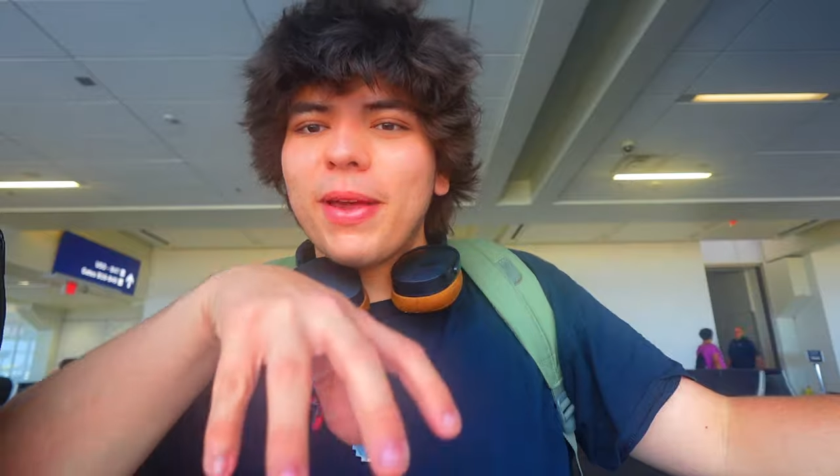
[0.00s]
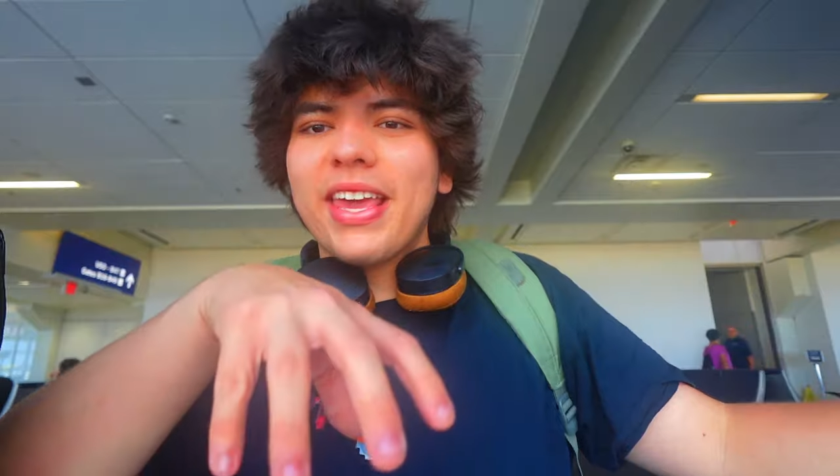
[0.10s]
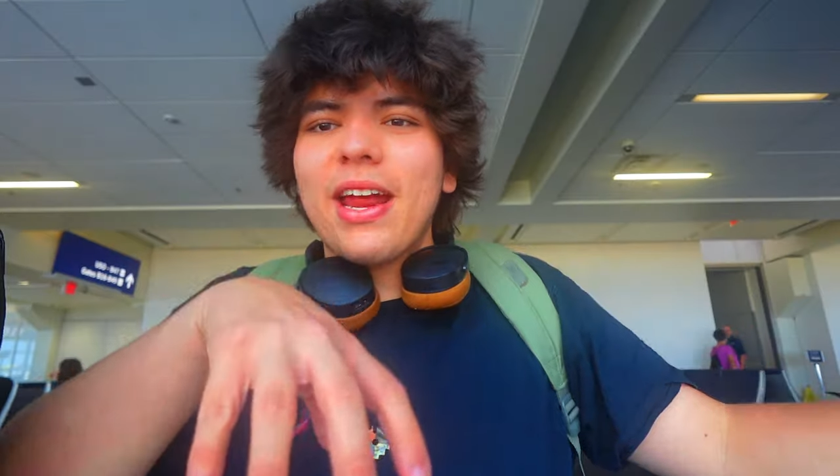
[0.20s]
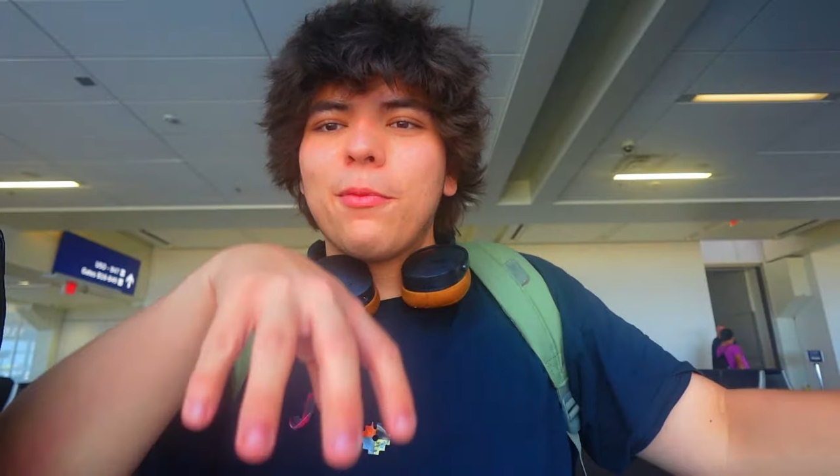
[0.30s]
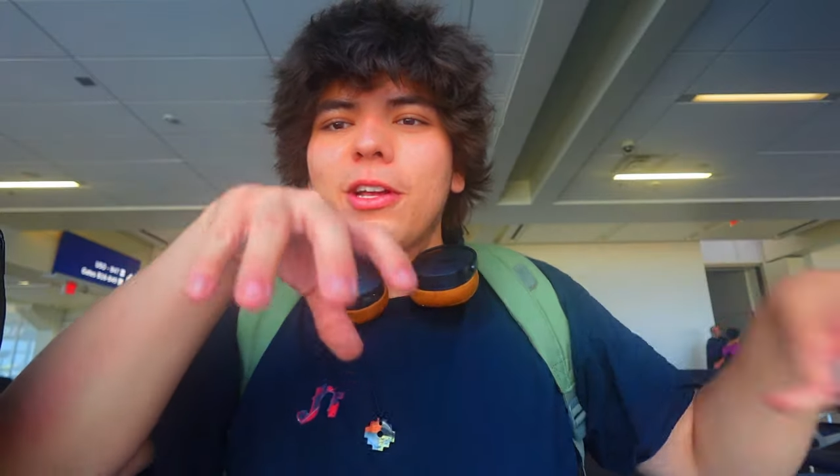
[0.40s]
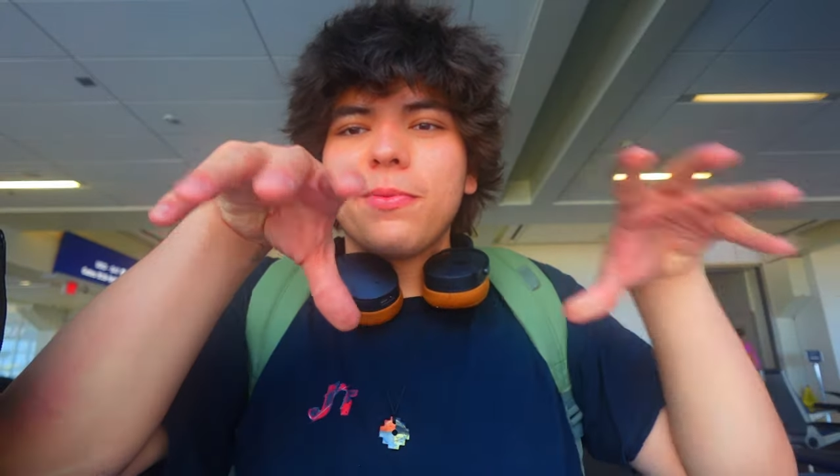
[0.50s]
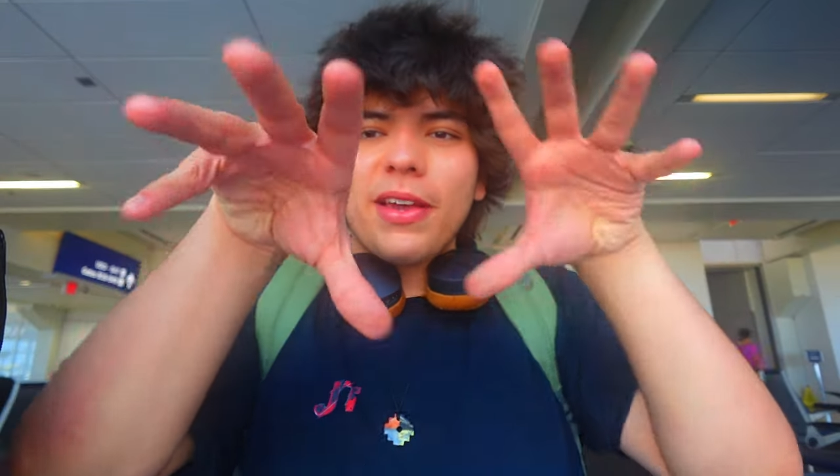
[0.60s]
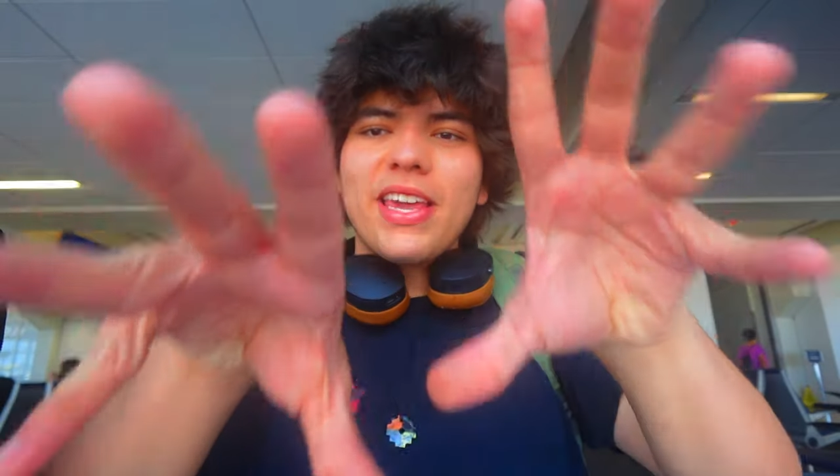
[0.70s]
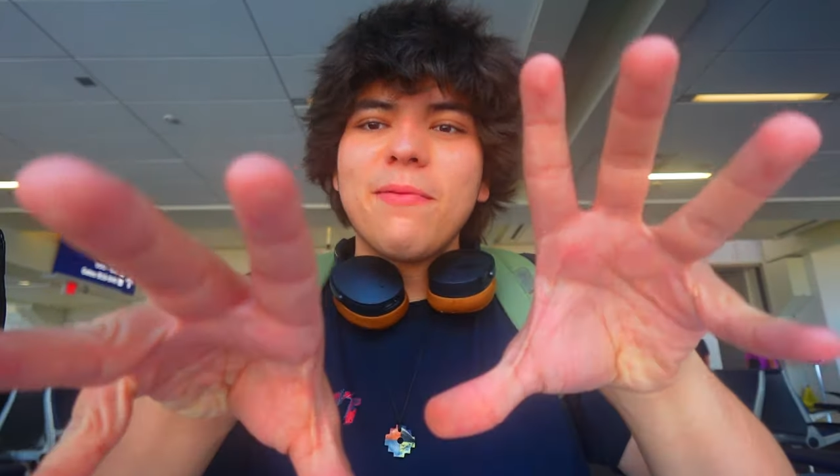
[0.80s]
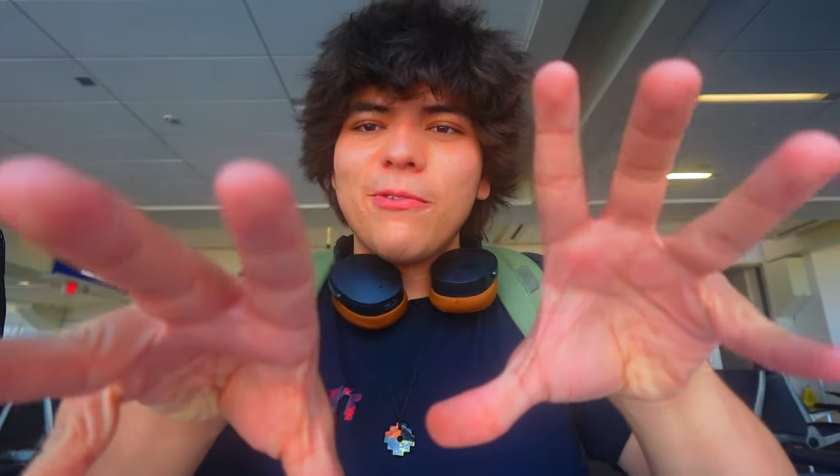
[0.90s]
my camera, because my
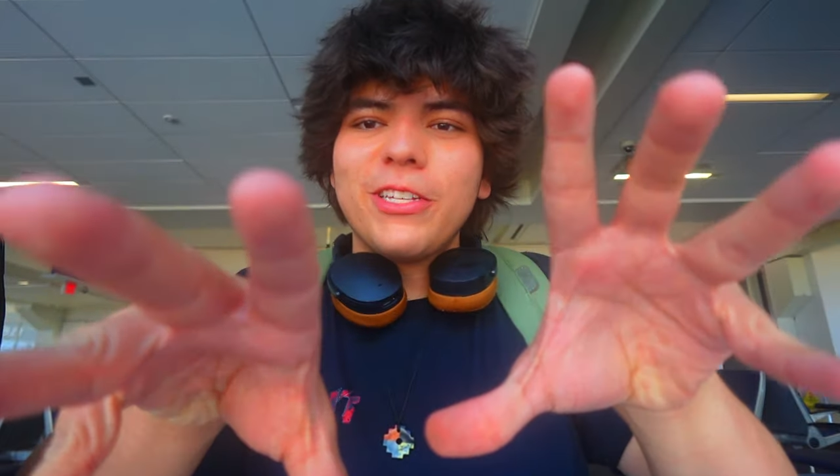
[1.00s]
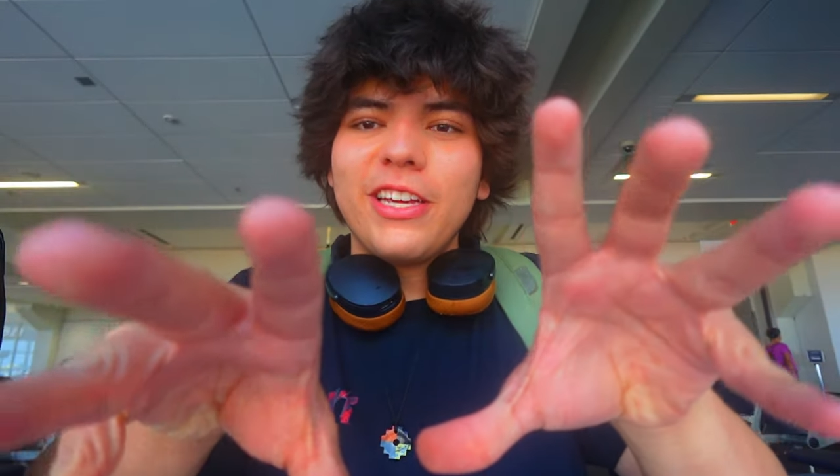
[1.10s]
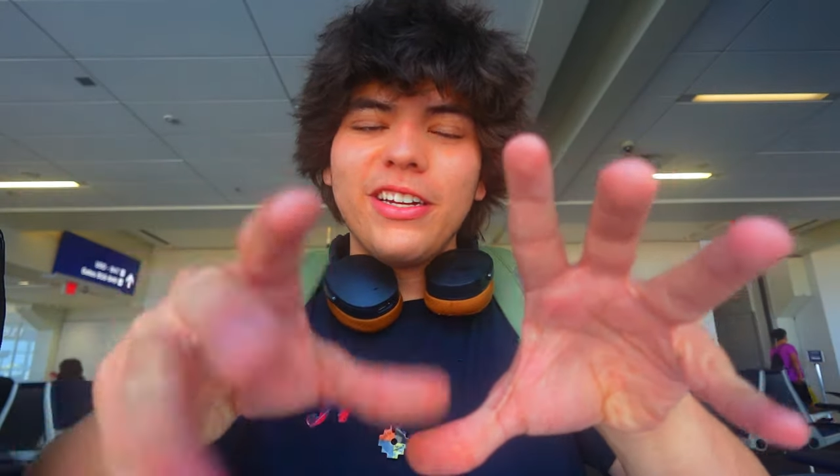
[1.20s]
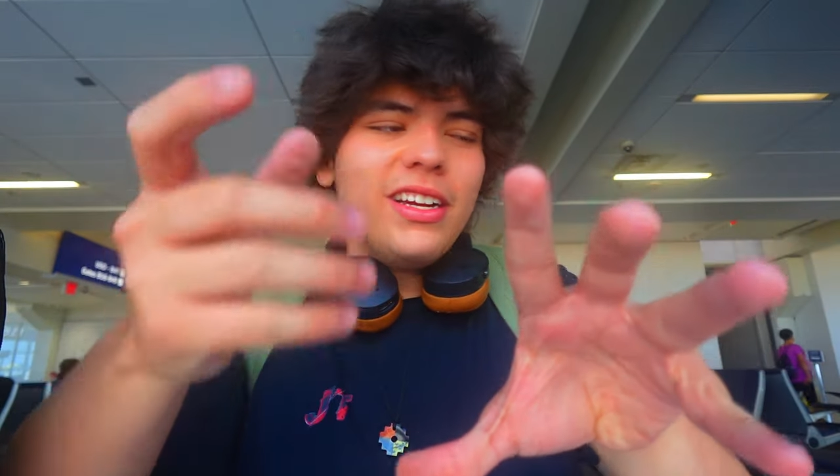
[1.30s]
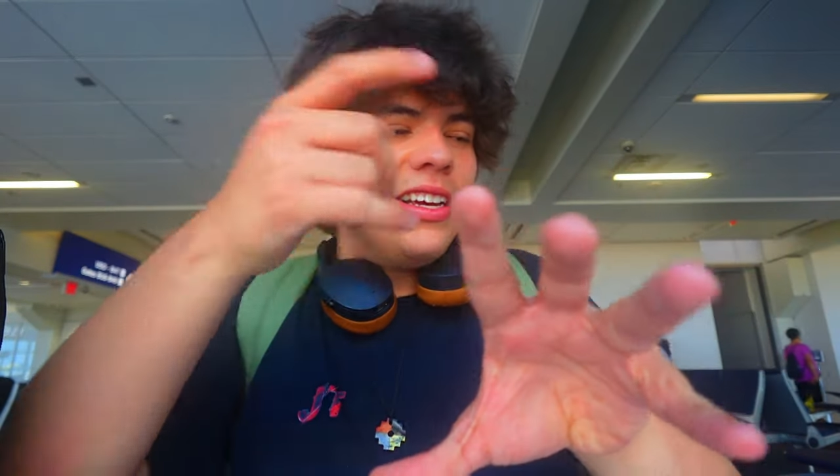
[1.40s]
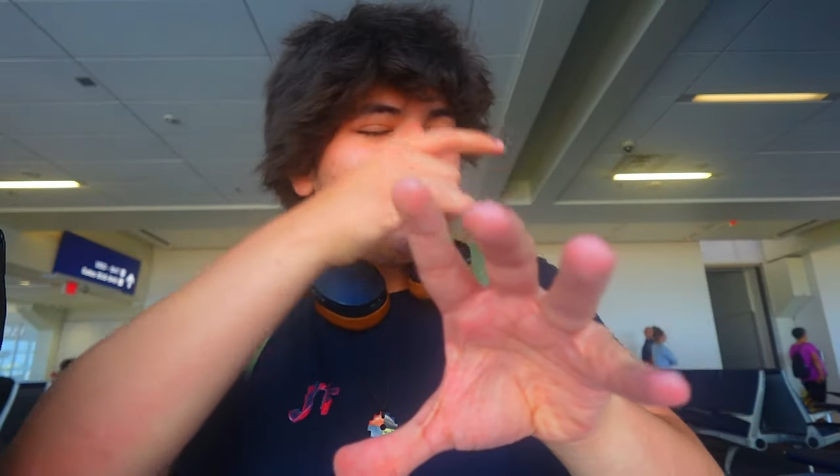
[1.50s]
camera was here,